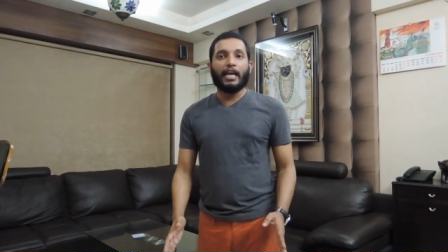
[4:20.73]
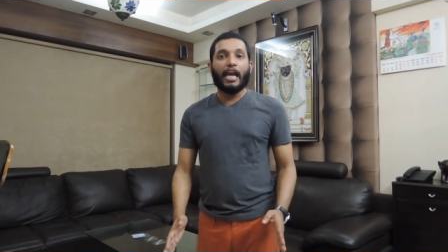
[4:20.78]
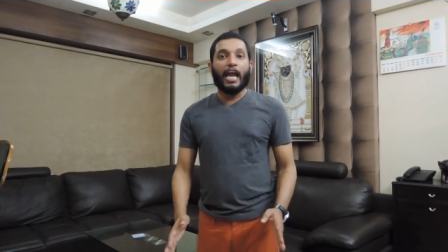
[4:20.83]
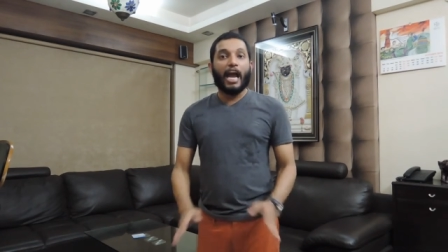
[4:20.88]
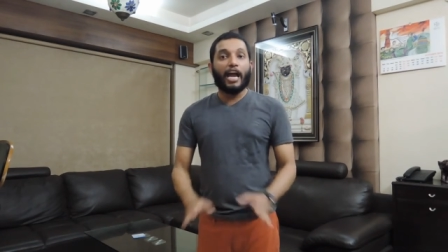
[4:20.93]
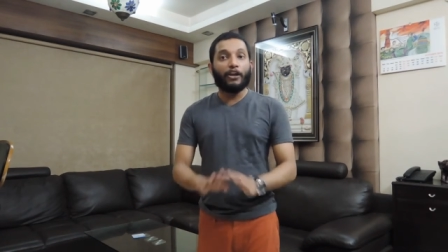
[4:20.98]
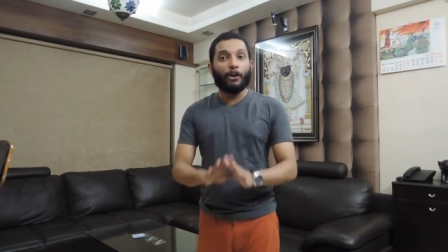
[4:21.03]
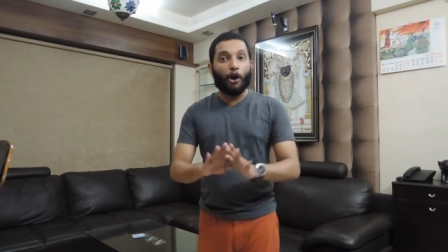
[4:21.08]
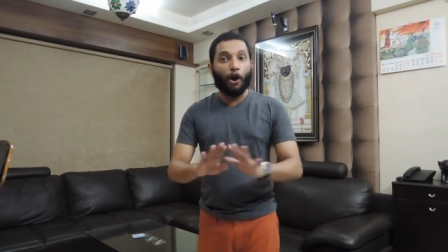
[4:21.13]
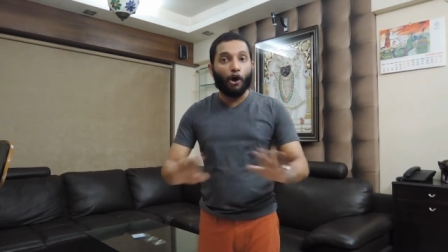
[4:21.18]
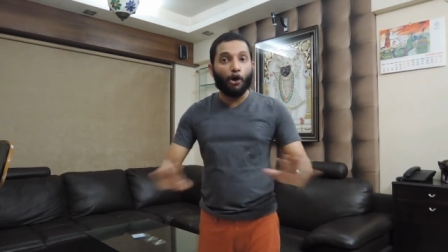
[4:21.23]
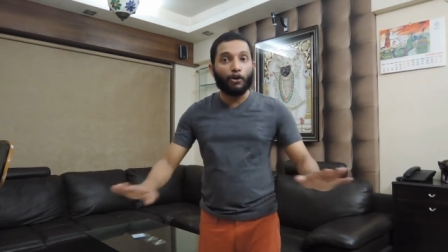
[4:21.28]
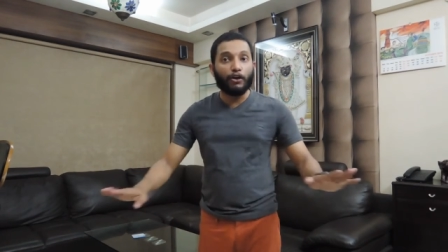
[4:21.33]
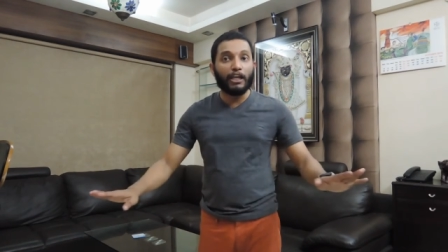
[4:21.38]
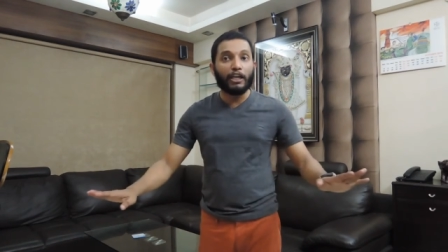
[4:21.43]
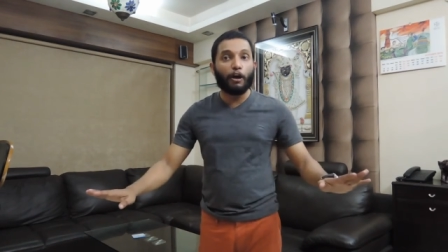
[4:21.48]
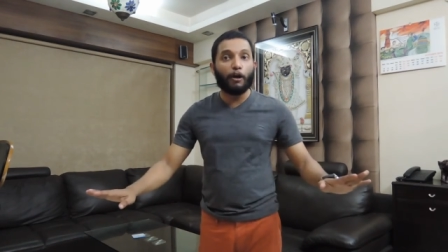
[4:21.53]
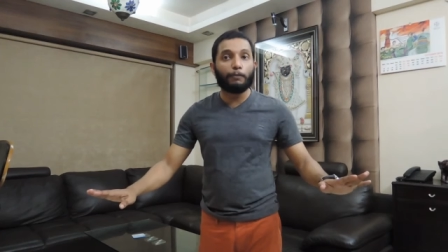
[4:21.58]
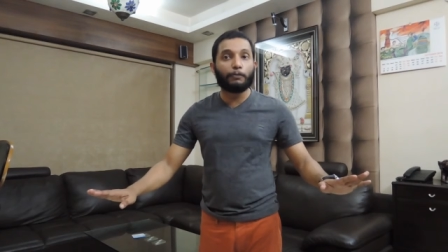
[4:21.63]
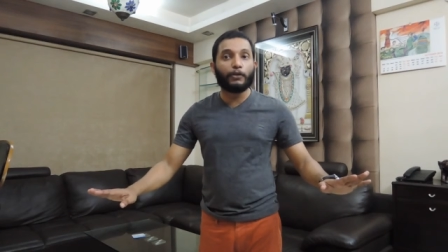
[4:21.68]
and
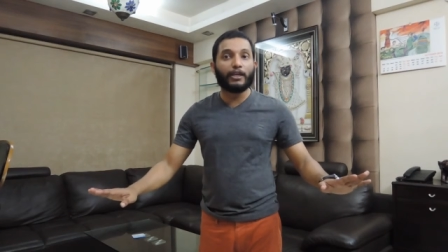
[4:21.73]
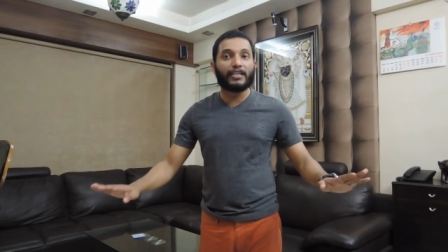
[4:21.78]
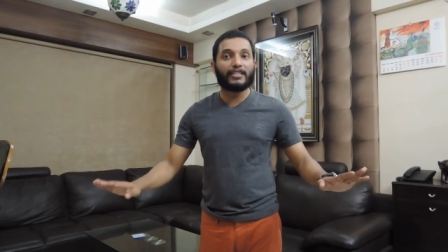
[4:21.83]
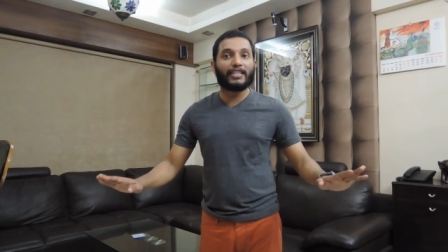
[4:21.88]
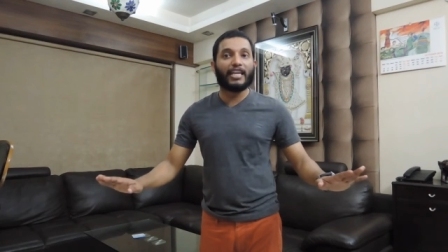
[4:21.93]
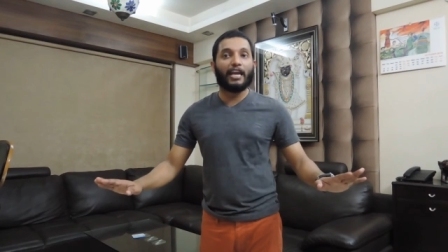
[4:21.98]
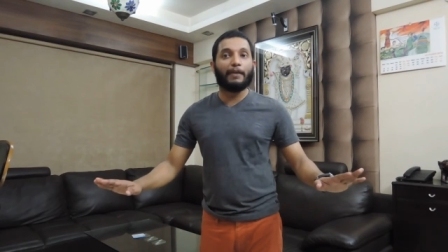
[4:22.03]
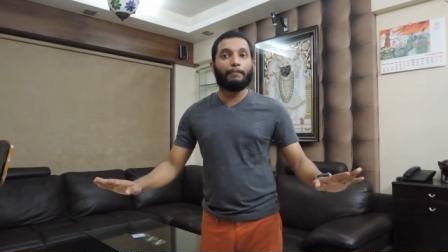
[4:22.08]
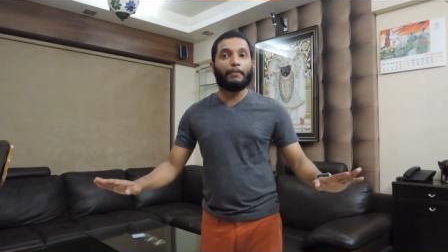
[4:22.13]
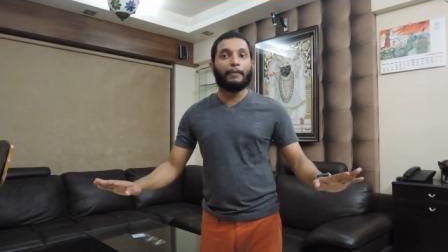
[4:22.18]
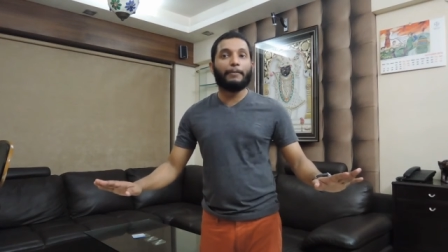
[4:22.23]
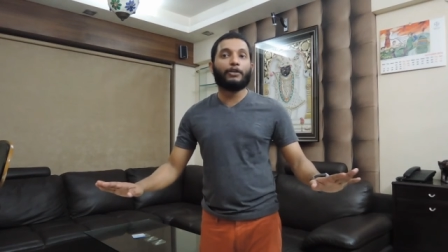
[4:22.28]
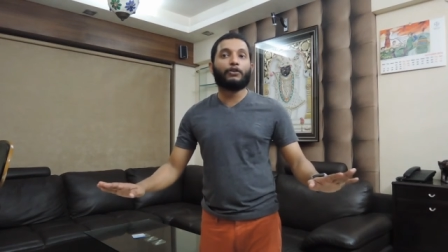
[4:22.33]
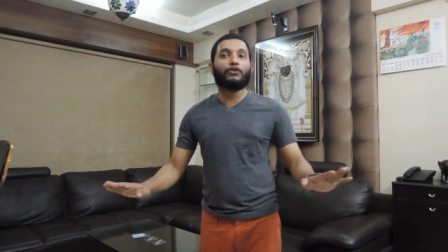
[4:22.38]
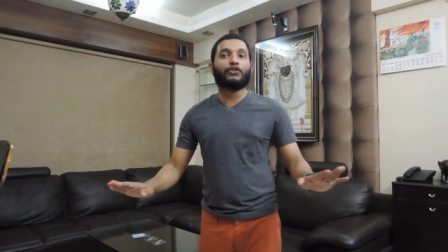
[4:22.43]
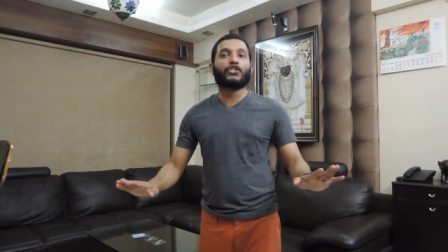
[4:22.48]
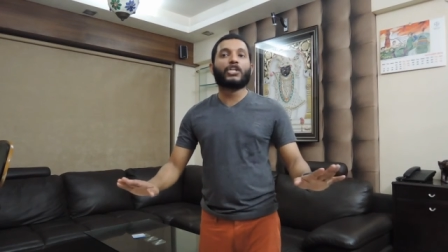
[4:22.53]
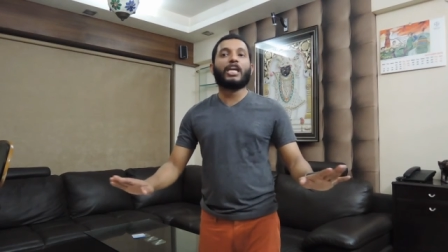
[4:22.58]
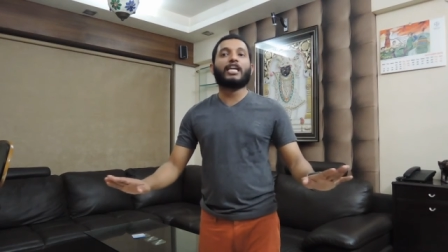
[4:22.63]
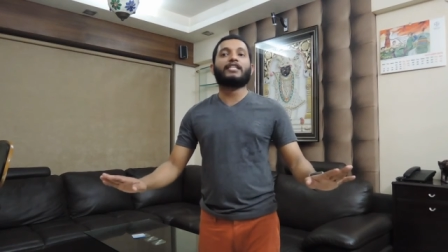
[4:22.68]
only hope to escape maybe
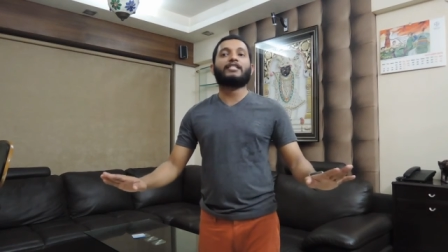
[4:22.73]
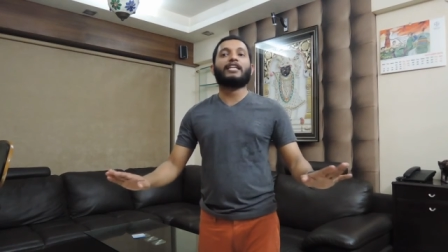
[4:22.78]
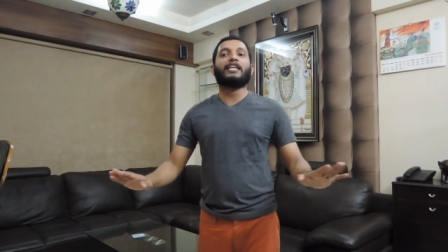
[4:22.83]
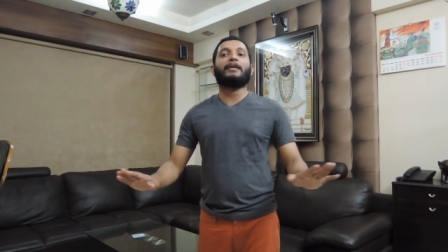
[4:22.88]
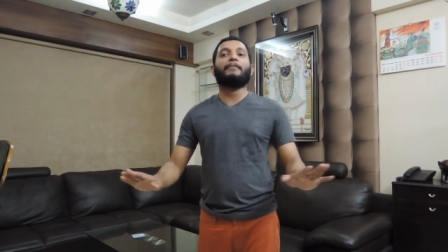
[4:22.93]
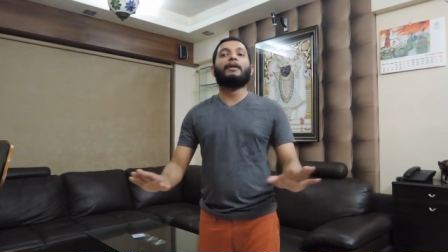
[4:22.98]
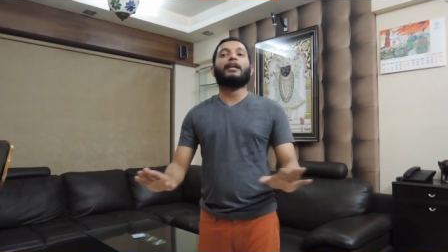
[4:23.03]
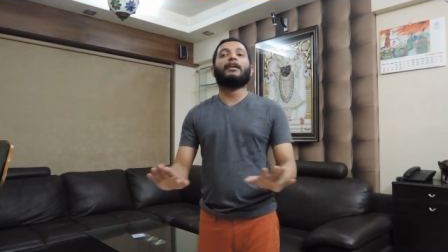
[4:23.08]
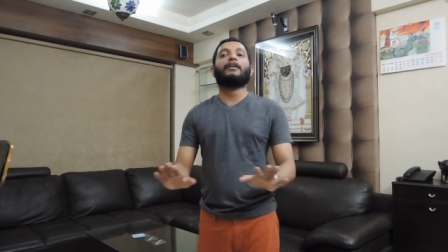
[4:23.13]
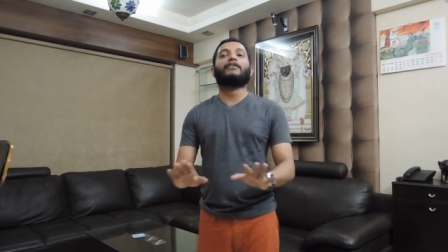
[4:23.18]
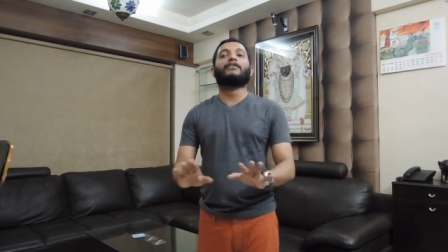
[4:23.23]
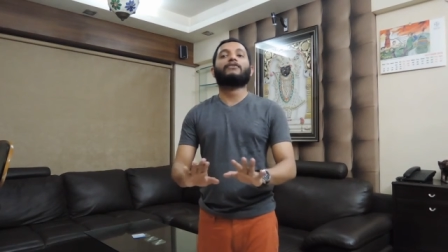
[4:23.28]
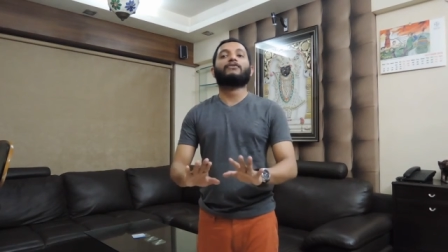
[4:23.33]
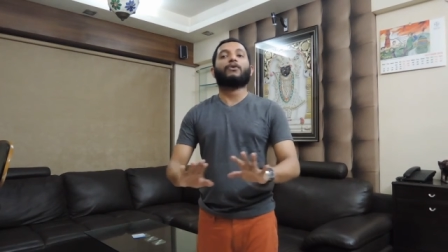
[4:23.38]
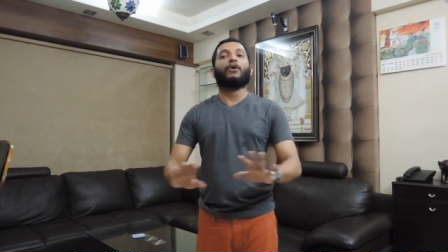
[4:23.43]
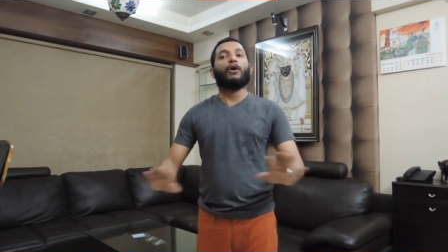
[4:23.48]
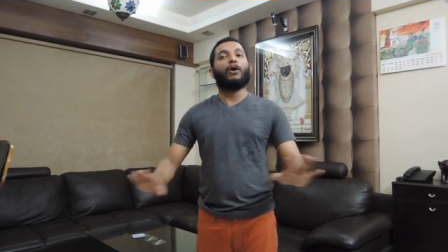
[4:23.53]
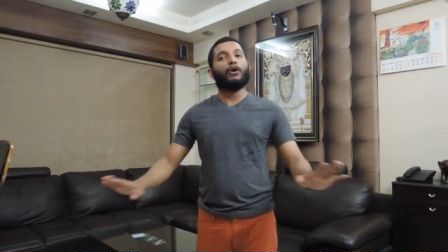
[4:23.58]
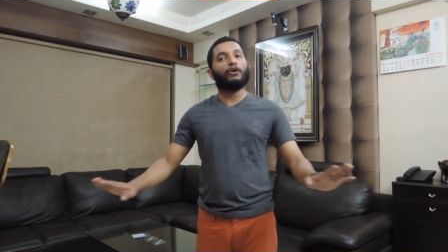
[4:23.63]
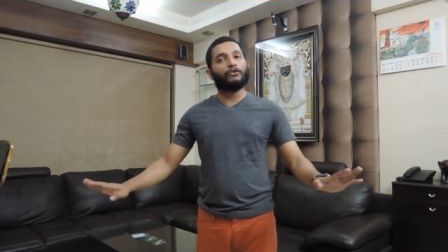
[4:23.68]
to change the email address
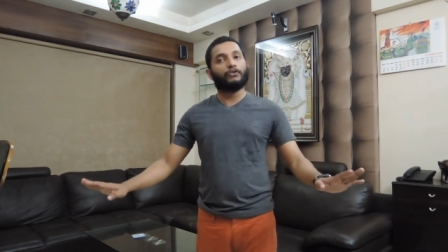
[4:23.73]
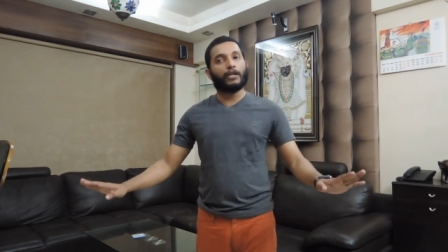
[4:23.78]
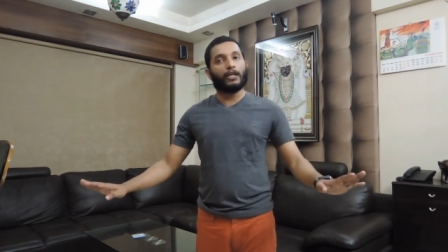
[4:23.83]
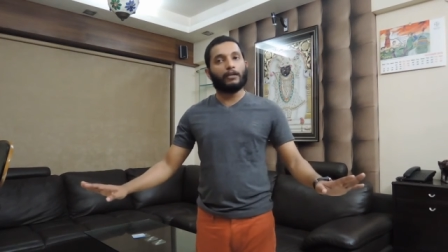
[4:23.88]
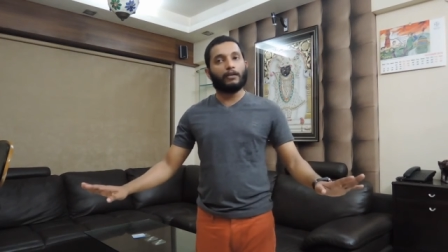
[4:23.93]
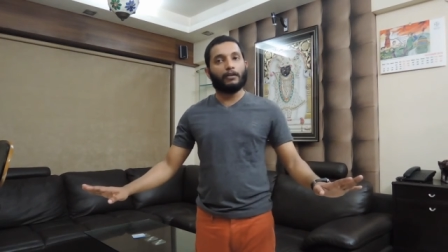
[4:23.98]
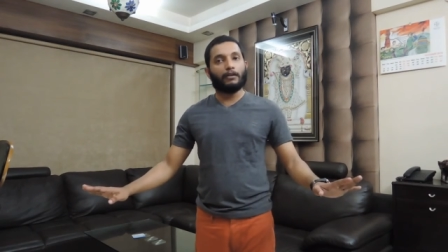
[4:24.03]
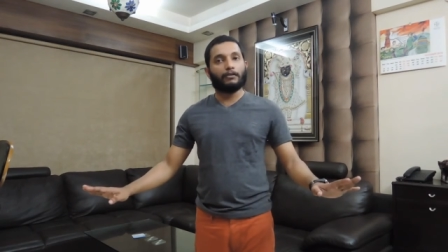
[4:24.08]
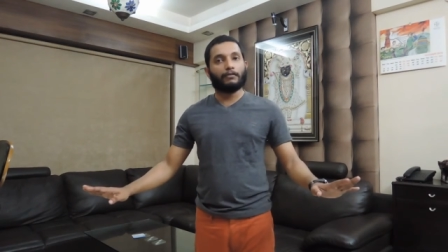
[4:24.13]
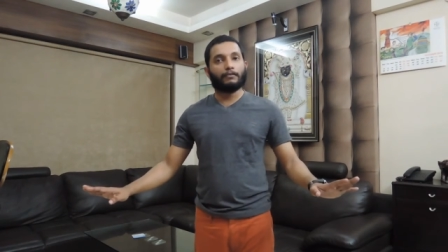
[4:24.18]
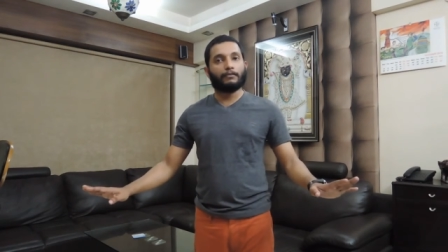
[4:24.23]
altogether.